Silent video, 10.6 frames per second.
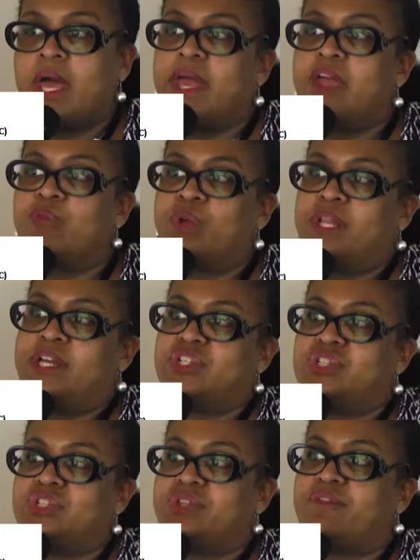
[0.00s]
in
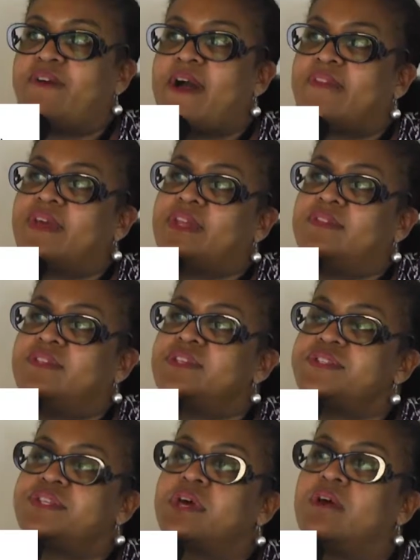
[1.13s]
relation to the fact that in
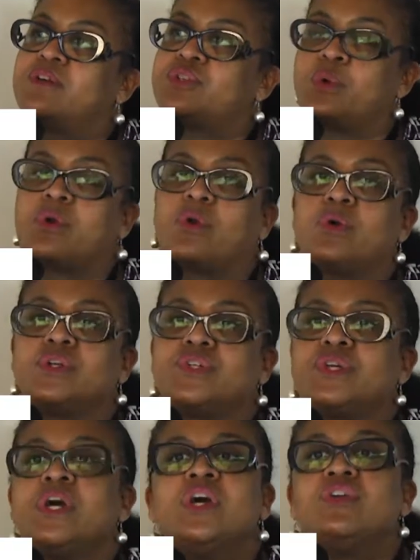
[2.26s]
this short course,
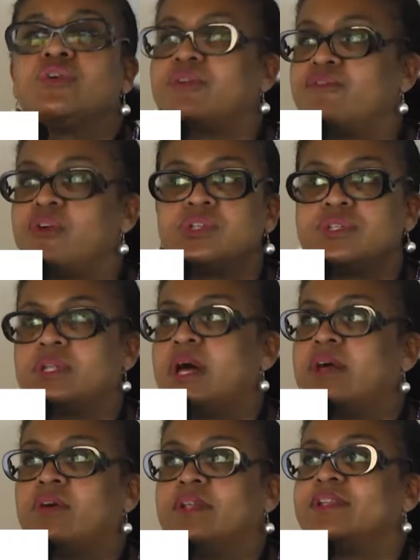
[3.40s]
you're going to focus a
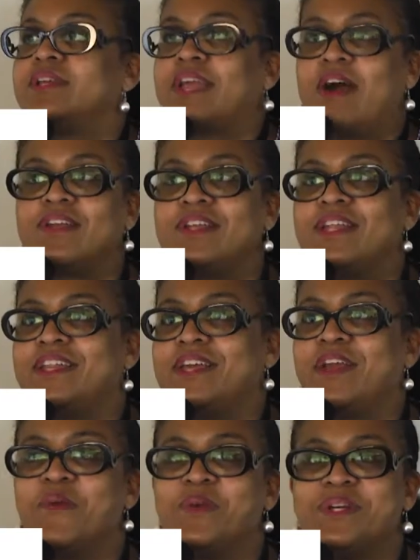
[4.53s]
lot on calculating
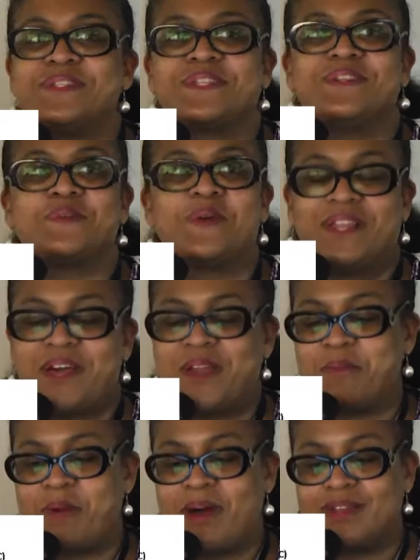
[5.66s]
risks and doing a lot
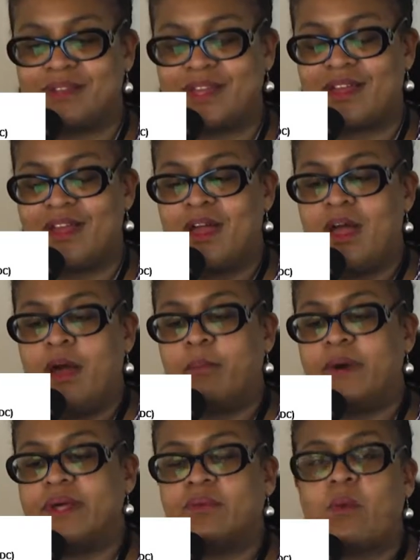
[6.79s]
of modeling.
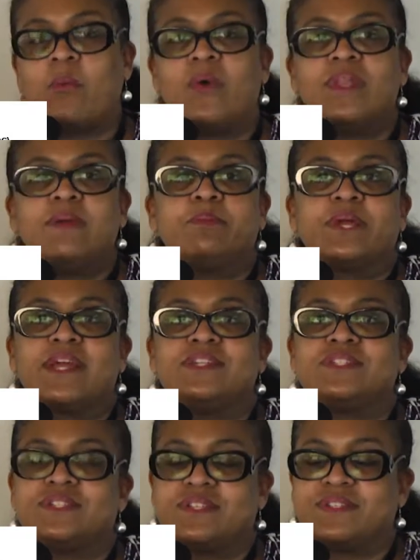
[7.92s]
But what
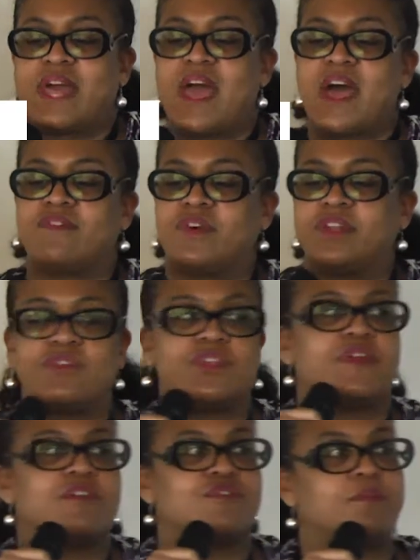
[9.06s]
implications does it have on
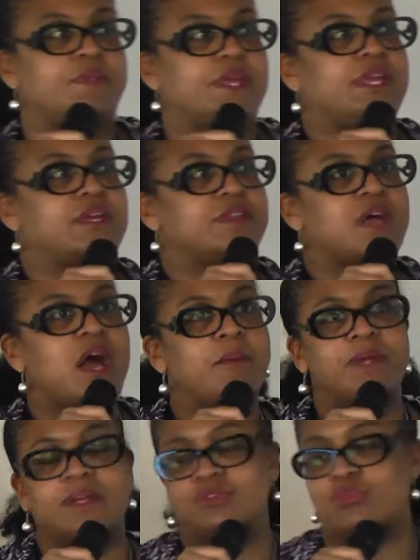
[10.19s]
things from the
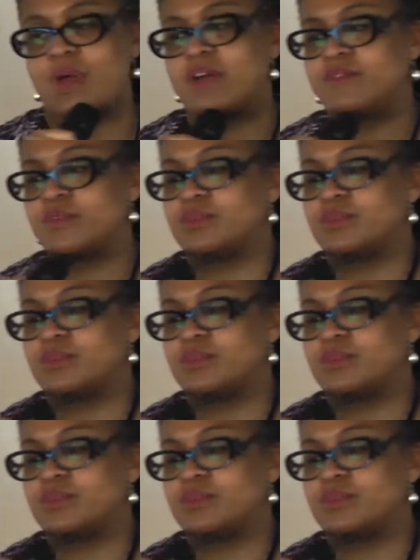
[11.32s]
economic drive,